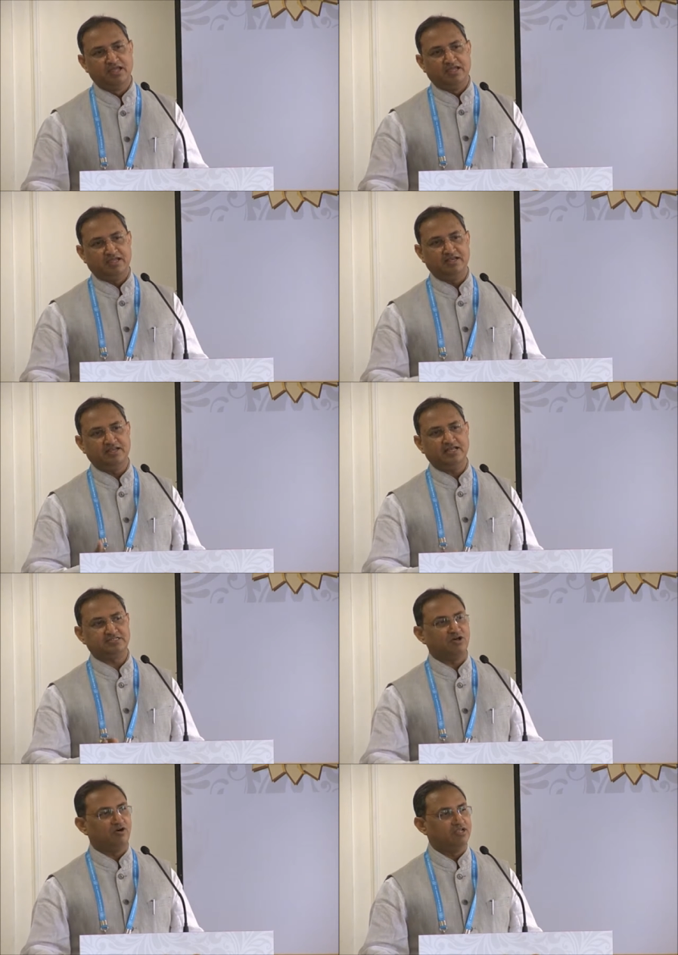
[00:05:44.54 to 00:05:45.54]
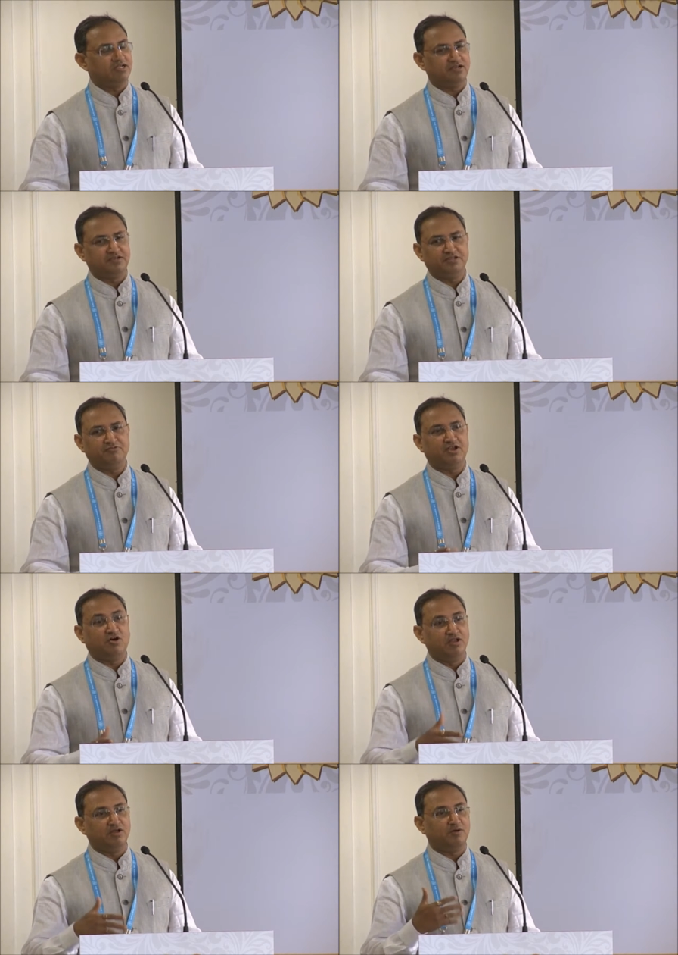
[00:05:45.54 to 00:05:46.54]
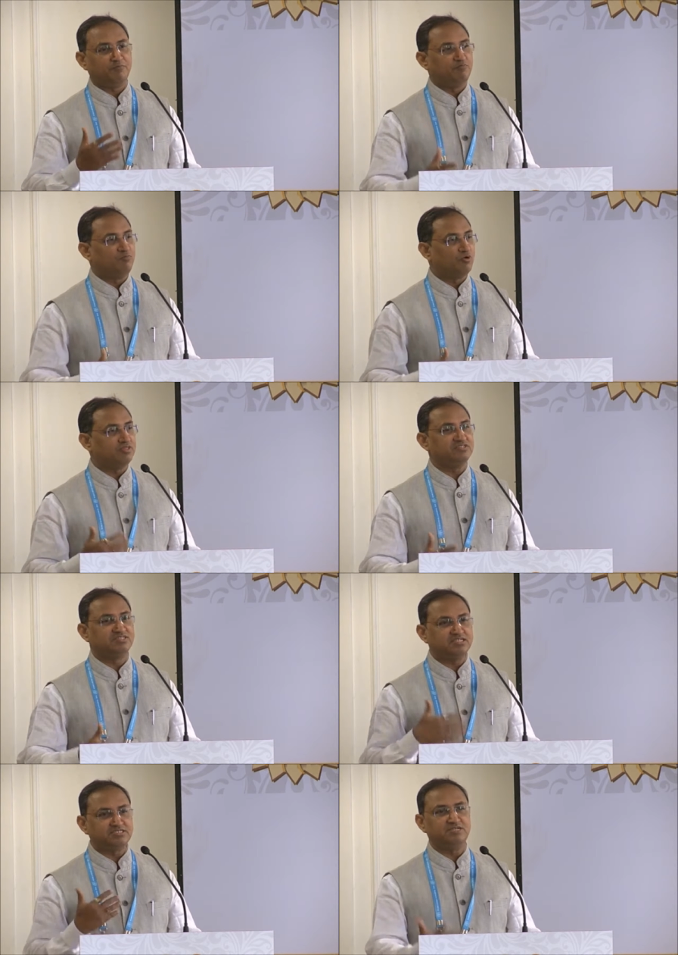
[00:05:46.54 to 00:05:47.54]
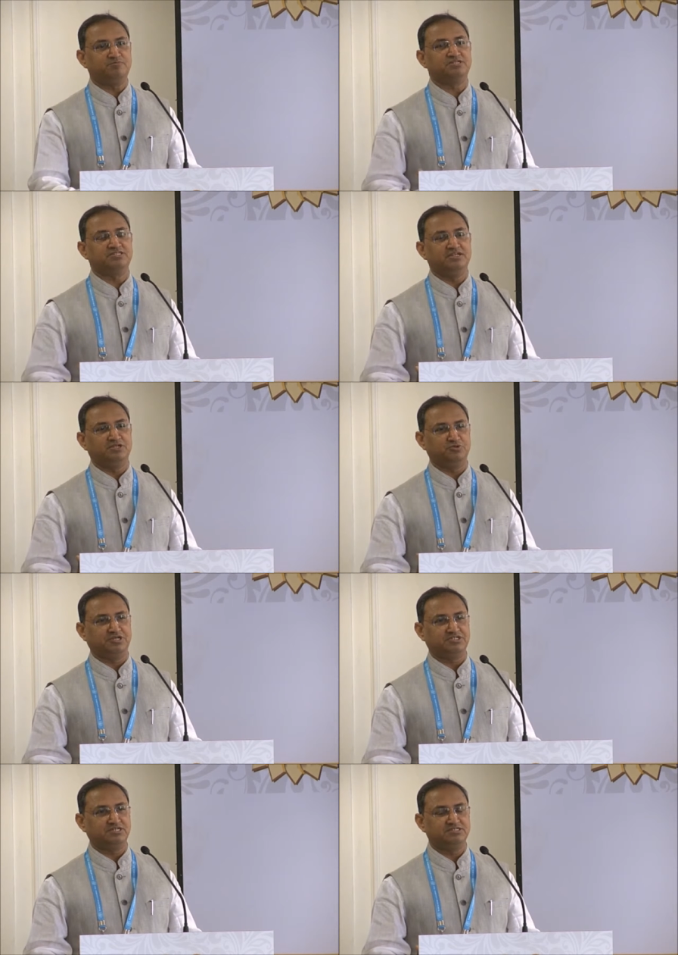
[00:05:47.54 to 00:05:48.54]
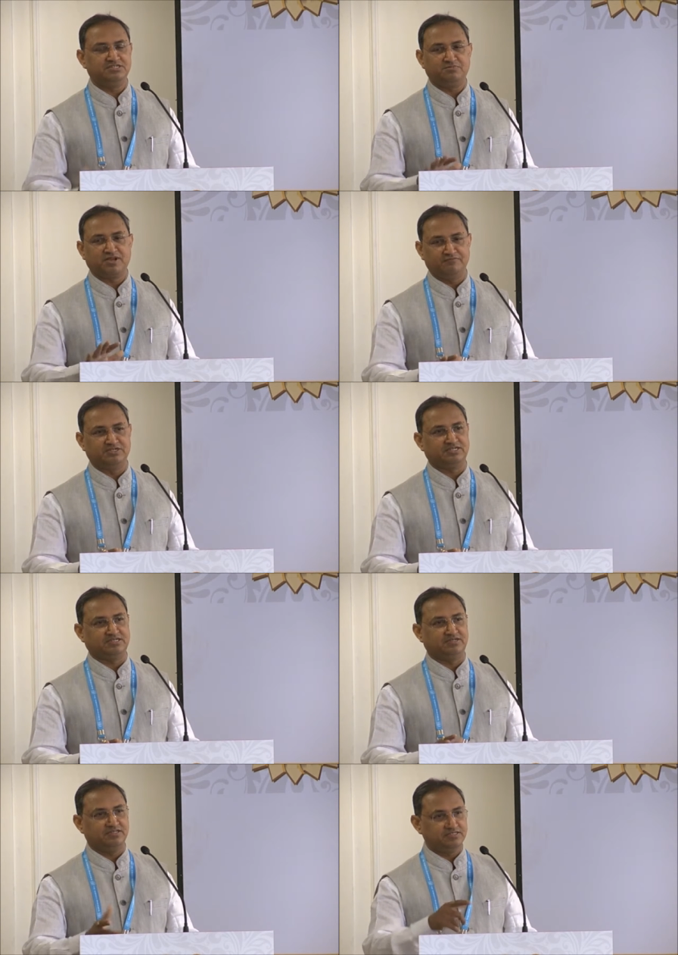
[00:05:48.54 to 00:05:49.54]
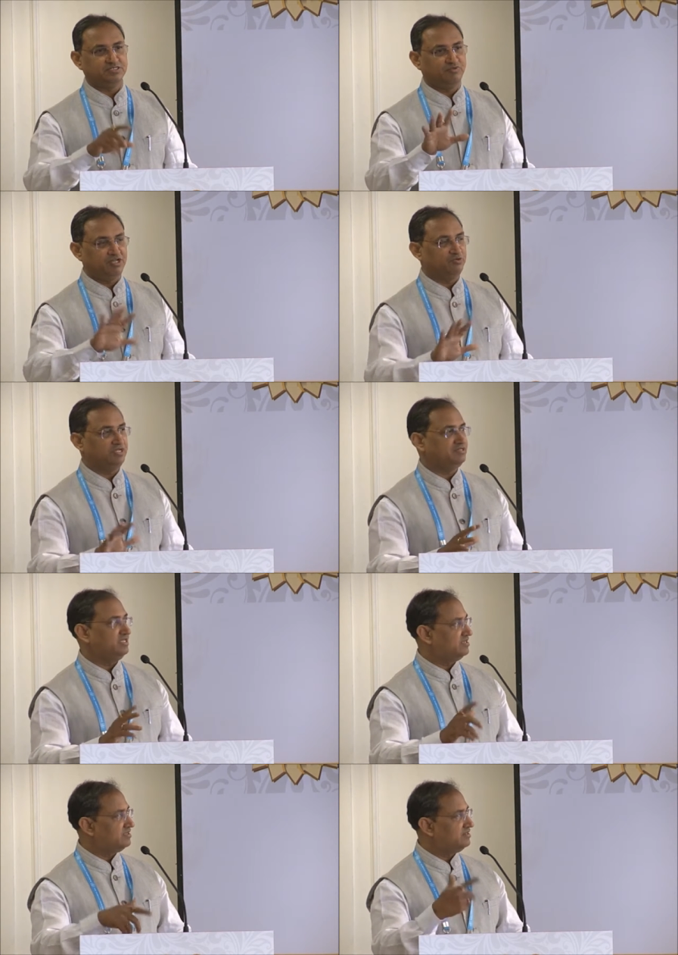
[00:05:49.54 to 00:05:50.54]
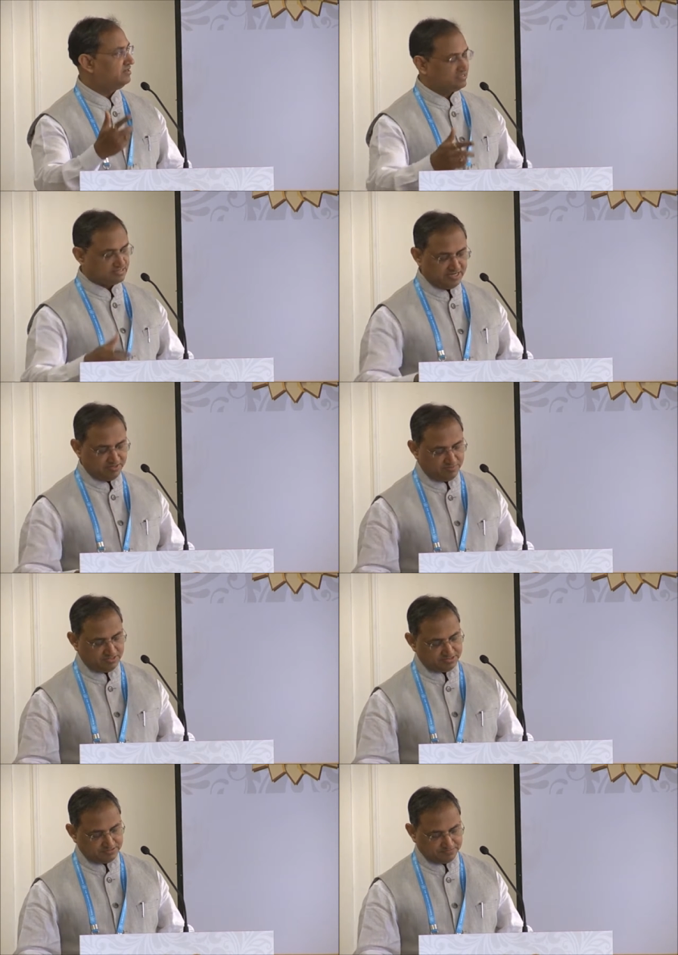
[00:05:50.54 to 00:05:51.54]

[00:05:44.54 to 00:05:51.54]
India is the only country where more than 60% education is in private sector. This is one unique thing. Next slide, please.